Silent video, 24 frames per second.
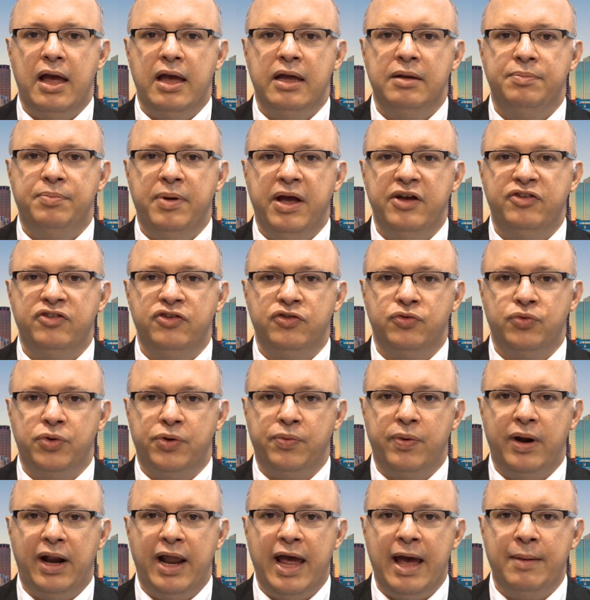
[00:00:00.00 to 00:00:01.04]
in patients
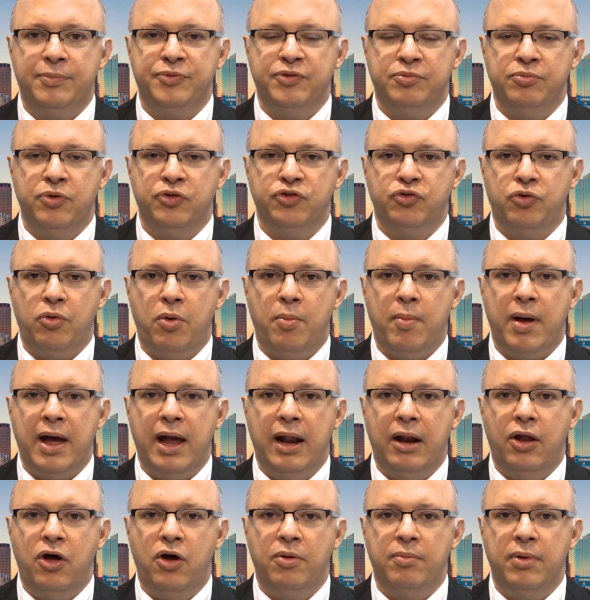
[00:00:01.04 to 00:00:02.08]
with relapsed multiple
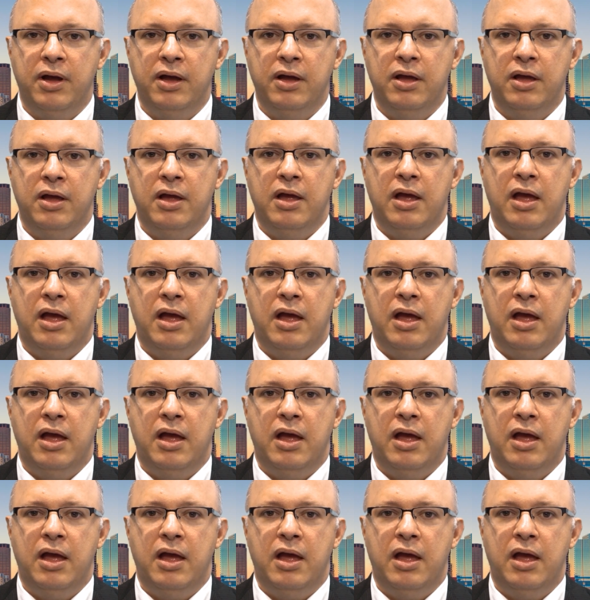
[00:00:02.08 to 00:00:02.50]
myeloma,